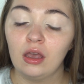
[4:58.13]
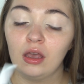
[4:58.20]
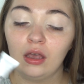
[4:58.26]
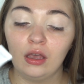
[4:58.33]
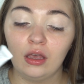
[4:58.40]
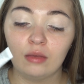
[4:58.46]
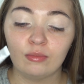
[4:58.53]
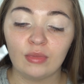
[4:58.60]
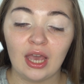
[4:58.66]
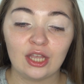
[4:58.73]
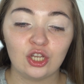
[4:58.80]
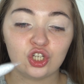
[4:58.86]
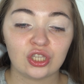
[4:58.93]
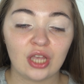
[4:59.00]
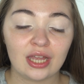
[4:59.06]

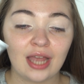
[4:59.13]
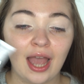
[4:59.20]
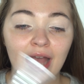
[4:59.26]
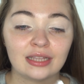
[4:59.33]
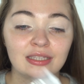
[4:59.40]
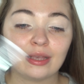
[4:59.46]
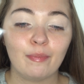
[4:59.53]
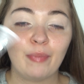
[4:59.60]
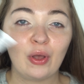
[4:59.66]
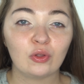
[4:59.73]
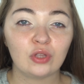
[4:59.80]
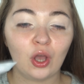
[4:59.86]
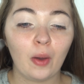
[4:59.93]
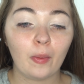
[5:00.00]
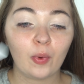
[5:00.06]
I had to build
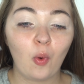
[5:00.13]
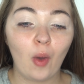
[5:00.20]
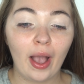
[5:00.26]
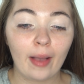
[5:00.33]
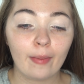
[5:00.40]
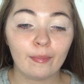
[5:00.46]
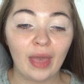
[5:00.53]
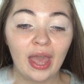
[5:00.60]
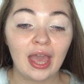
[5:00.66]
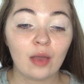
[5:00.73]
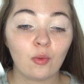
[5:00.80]
it up quite a bit.